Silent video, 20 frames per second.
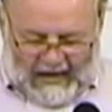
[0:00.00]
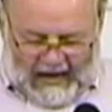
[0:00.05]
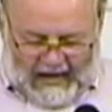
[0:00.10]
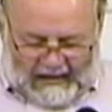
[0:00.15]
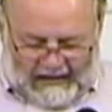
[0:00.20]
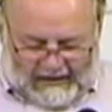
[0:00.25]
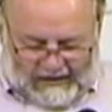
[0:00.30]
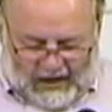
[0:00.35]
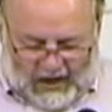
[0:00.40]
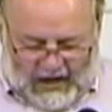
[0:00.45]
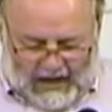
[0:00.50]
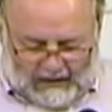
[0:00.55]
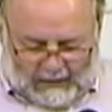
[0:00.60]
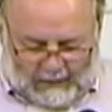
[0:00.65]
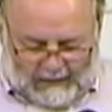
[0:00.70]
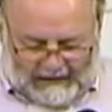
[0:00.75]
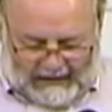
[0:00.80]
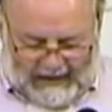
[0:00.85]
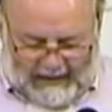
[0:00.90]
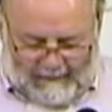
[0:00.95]
And he
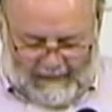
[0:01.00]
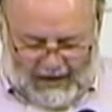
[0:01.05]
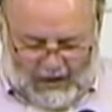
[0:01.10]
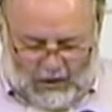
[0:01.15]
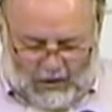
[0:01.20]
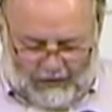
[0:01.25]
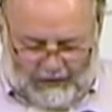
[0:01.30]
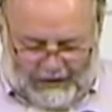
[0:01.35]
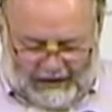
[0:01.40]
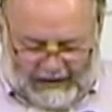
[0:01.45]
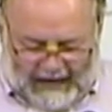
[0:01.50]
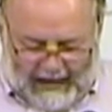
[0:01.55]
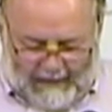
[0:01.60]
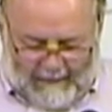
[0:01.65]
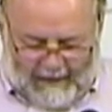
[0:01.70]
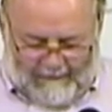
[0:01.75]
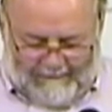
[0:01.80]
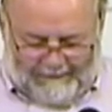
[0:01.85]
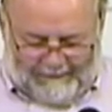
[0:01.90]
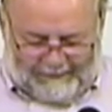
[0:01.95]
talked with them. Behold, there
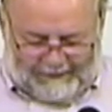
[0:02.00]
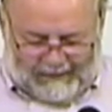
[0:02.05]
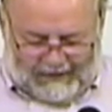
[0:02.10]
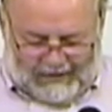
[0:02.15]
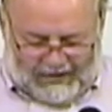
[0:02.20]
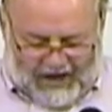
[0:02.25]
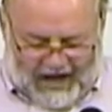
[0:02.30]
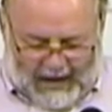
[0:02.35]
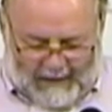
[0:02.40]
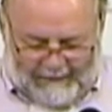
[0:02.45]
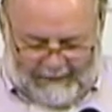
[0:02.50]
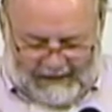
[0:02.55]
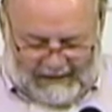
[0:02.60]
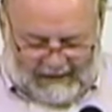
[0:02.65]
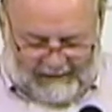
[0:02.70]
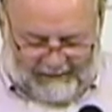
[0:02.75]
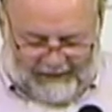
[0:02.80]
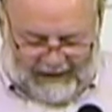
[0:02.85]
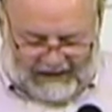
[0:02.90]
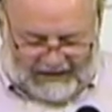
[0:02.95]
came up champion
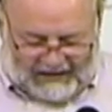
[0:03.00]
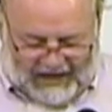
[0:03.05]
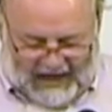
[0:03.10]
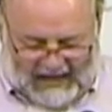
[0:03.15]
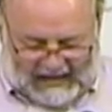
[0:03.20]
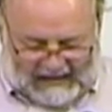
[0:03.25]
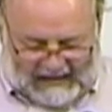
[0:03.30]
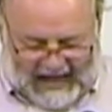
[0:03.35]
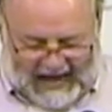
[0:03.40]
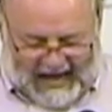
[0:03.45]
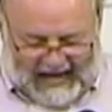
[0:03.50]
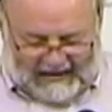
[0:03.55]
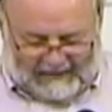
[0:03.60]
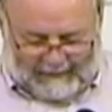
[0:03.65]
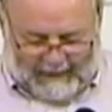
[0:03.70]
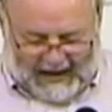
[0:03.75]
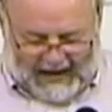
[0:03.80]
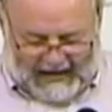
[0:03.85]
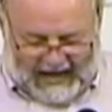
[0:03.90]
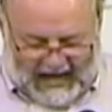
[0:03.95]
of the Philistine,
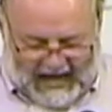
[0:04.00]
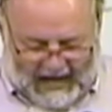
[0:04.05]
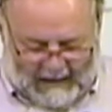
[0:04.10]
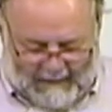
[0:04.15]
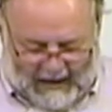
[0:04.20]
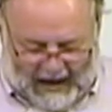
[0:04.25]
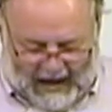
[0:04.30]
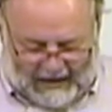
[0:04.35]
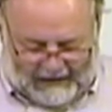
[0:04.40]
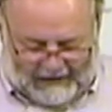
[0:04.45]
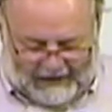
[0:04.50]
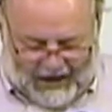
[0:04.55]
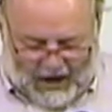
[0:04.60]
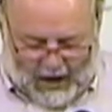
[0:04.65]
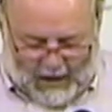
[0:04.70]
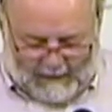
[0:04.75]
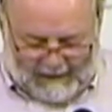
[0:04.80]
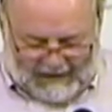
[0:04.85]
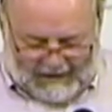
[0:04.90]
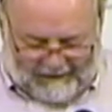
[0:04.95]
Goliath, by name, out of the
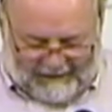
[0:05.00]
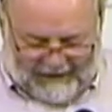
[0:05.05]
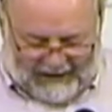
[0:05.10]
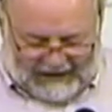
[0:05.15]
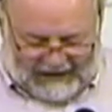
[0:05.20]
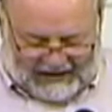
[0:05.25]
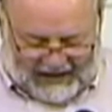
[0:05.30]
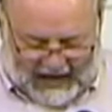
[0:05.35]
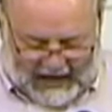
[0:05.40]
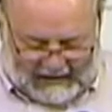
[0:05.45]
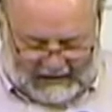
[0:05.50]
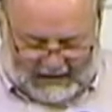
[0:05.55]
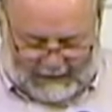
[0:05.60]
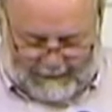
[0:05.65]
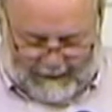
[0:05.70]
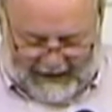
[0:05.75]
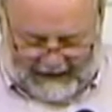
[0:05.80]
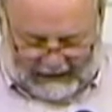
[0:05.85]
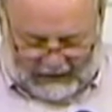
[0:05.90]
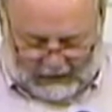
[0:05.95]
armies of Philistines, and
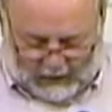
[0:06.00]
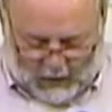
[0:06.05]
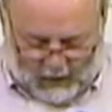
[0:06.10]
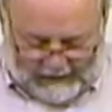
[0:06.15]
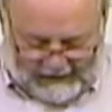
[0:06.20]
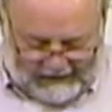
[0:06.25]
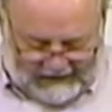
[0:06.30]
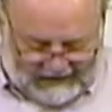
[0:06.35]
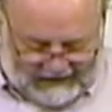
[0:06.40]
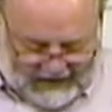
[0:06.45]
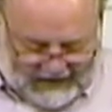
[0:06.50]
spake according to